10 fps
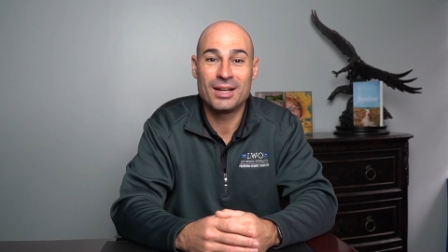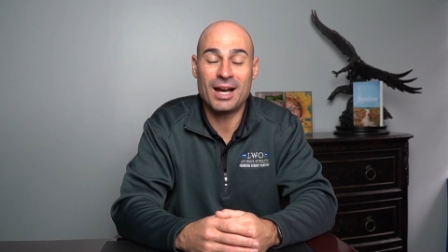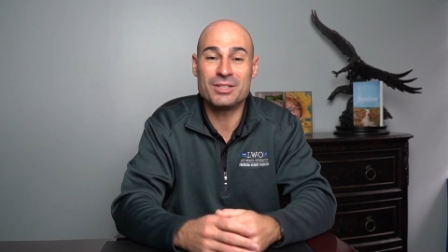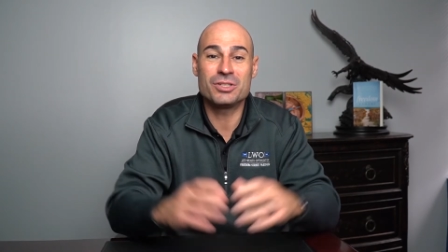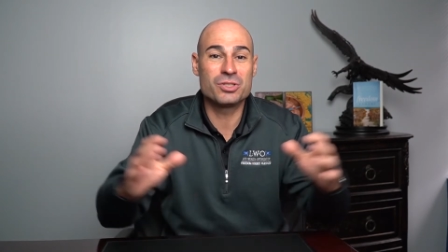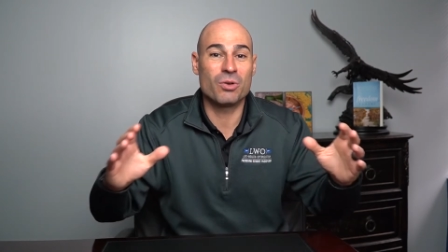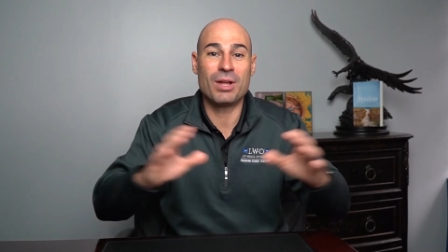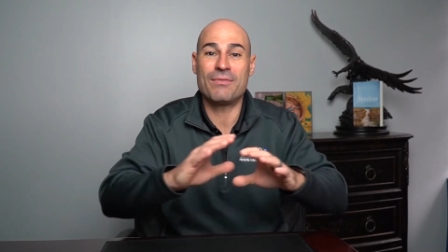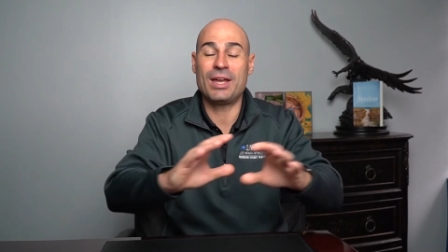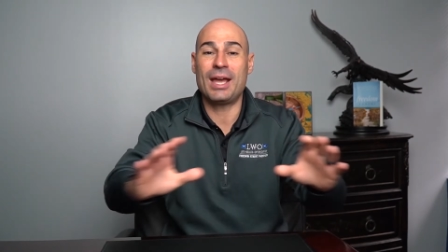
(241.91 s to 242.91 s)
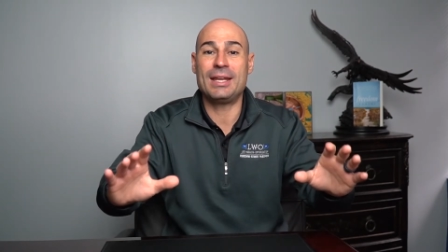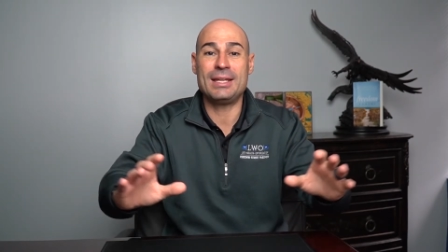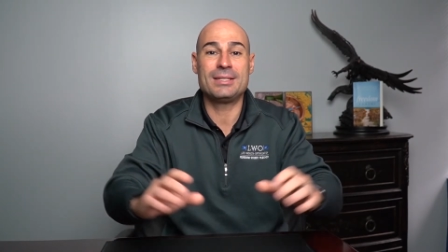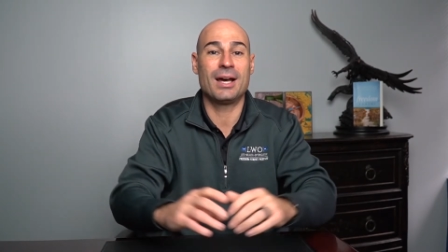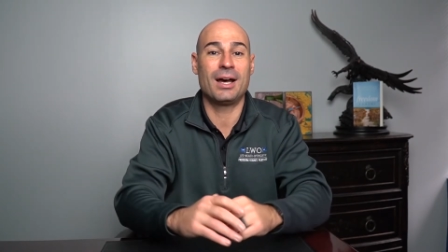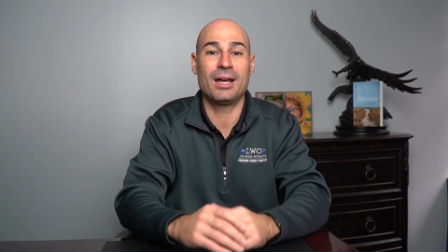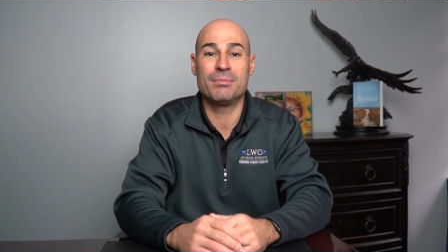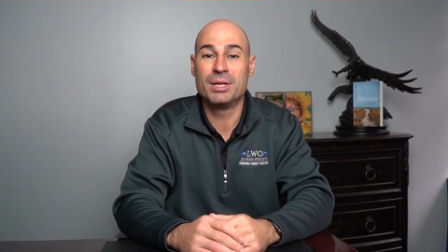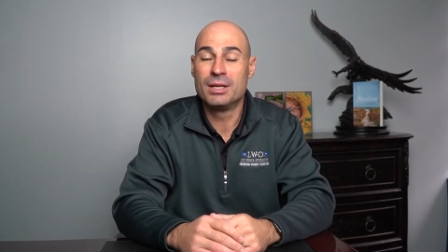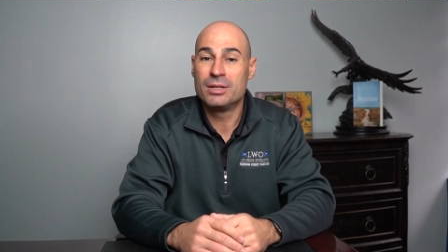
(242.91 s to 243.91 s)
I just don't have any
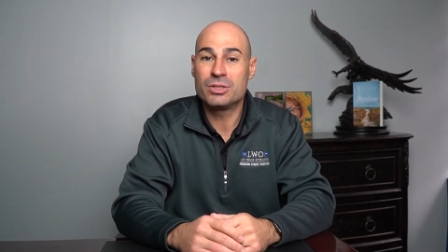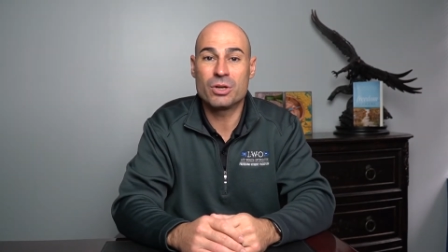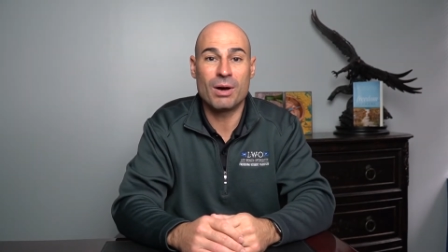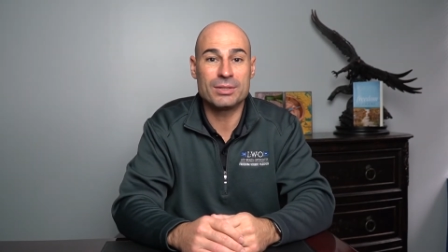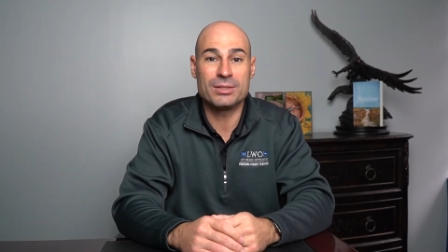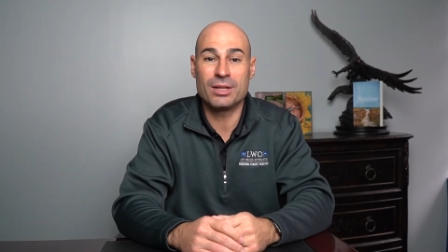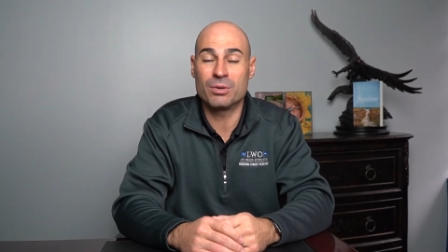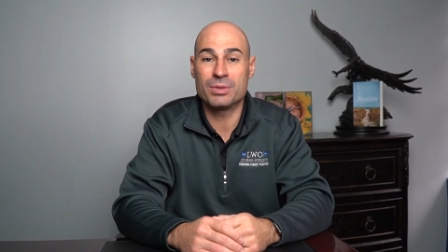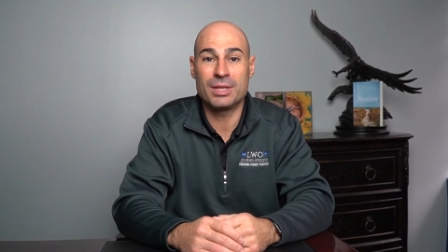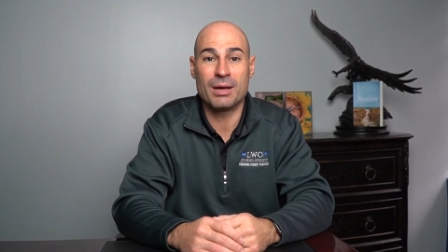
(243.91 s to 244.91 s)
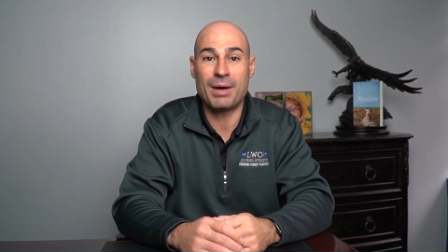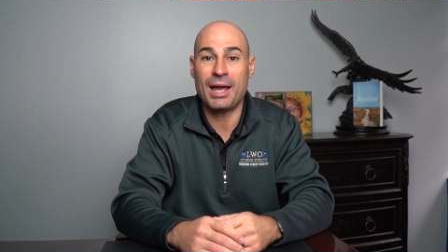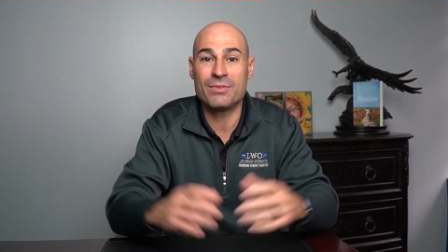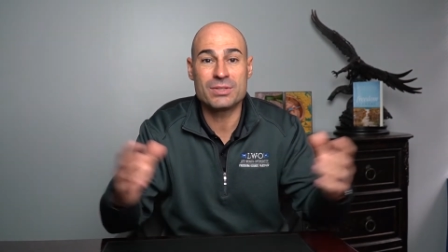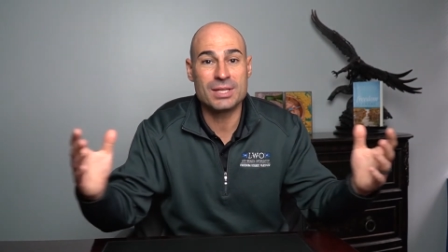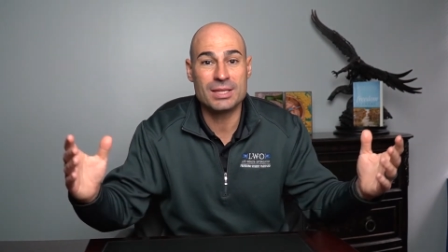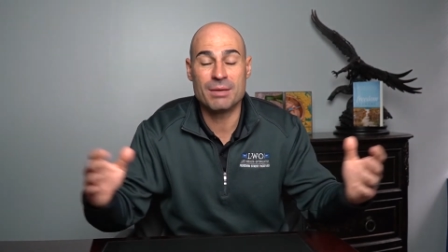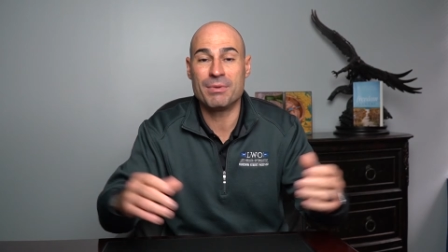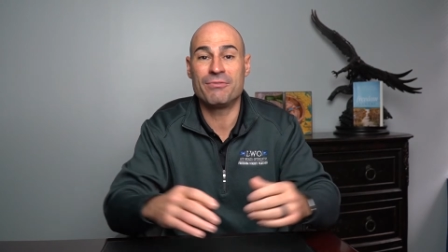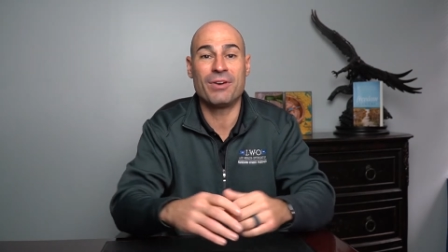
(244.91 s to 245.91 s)
time to go out to dinner with them. I haven't seen
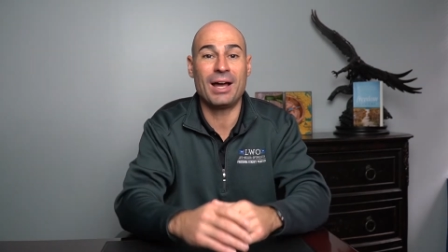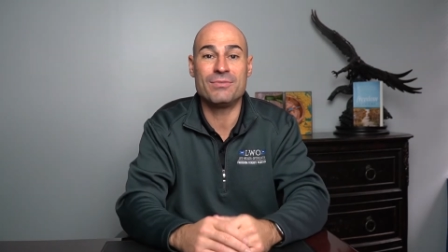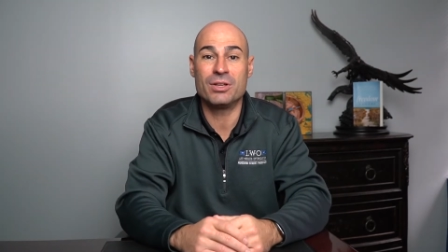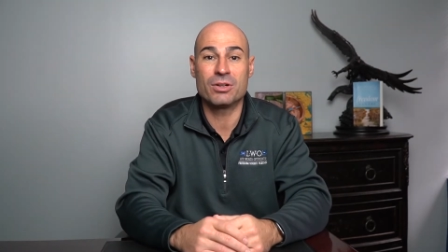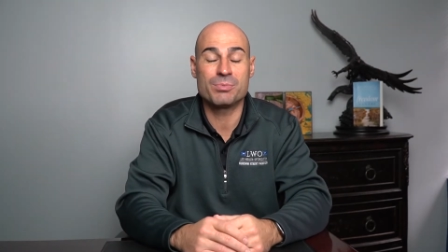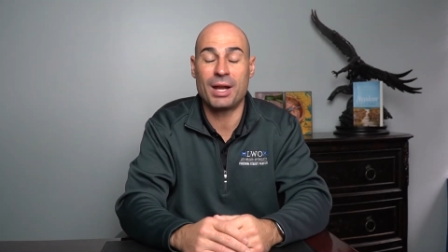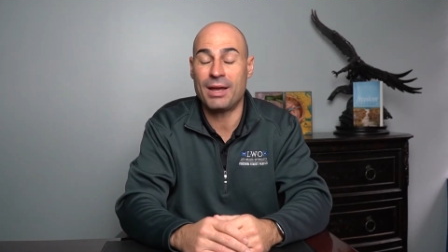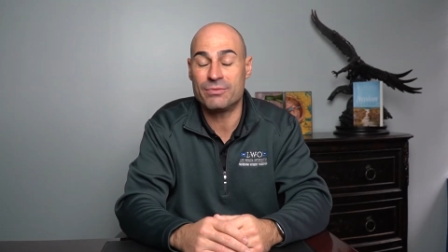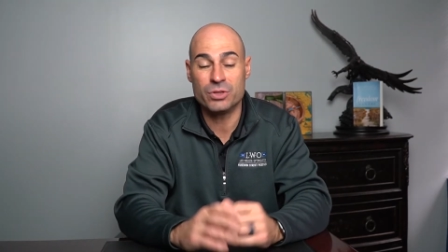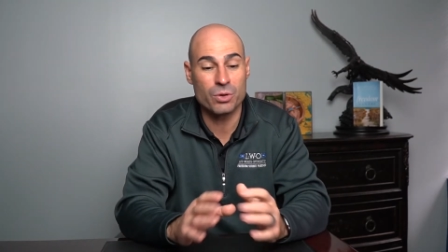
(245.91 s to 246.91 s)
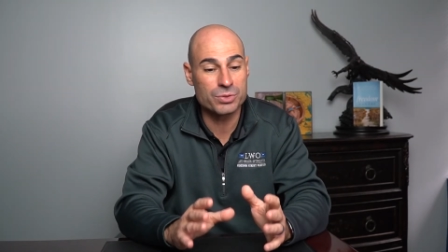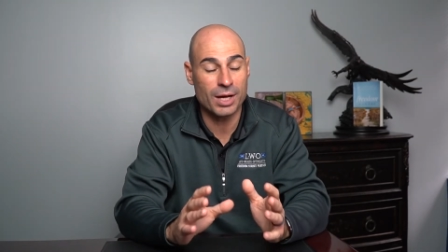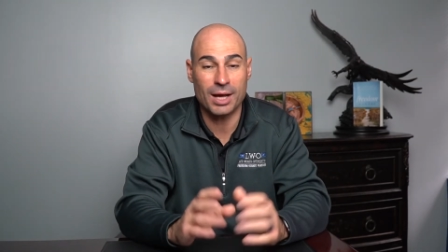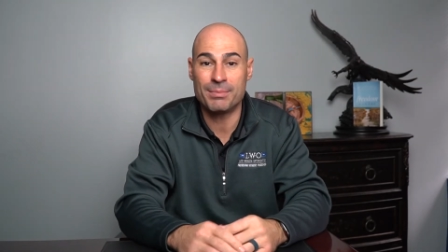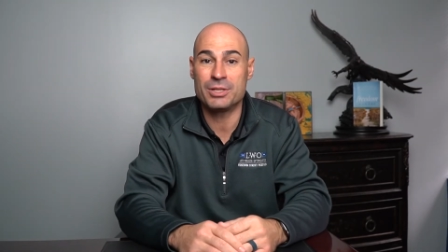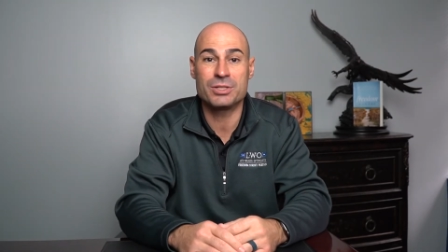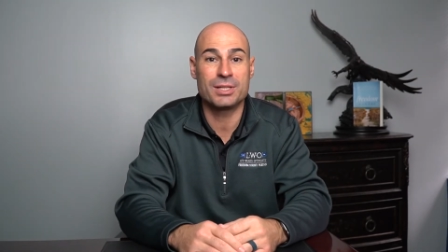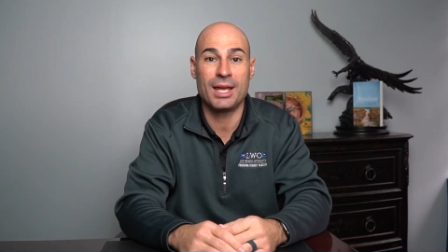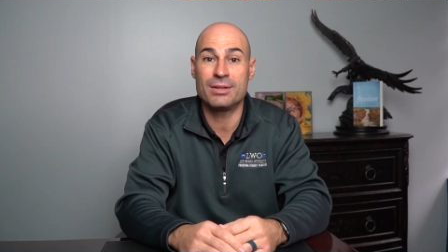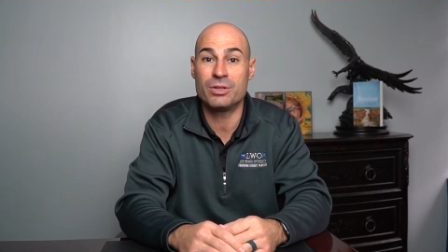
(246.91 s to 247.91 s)
them in five years, but I have no time. I
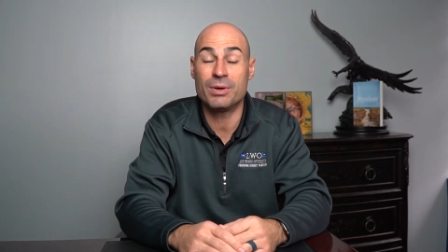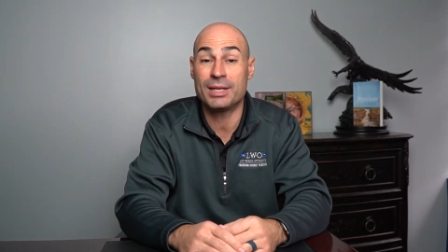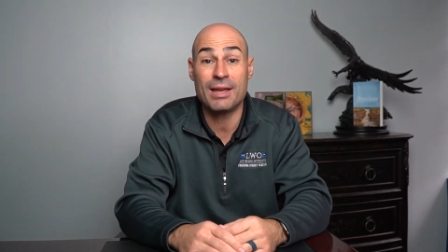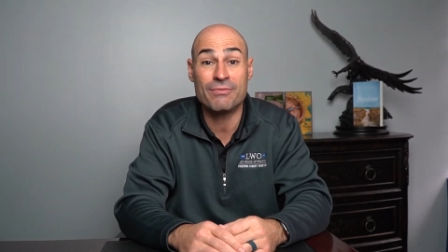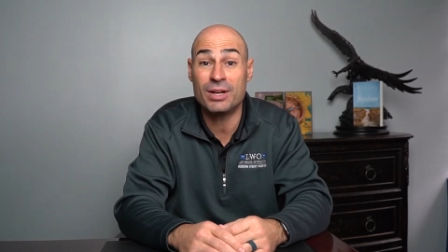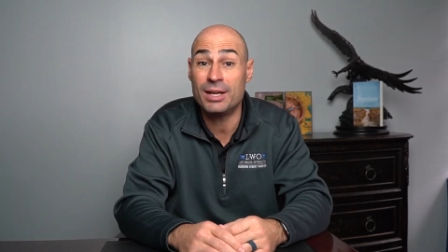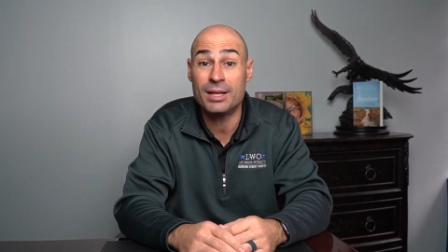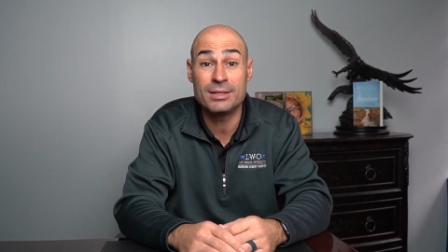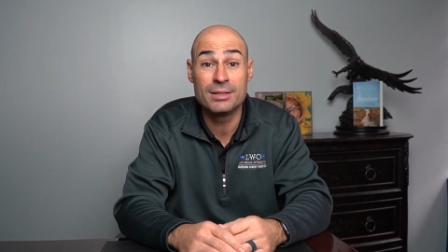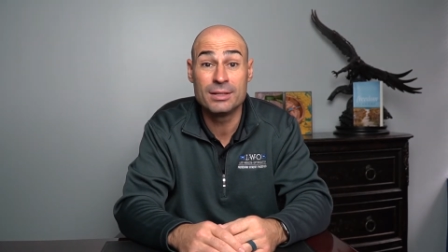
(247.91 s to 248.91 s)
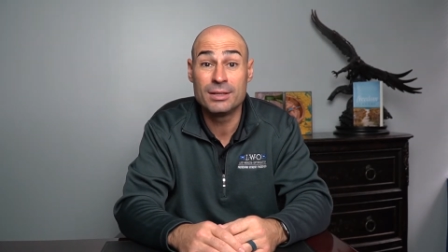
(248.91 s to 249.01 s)
just can't do it, can't fit it in.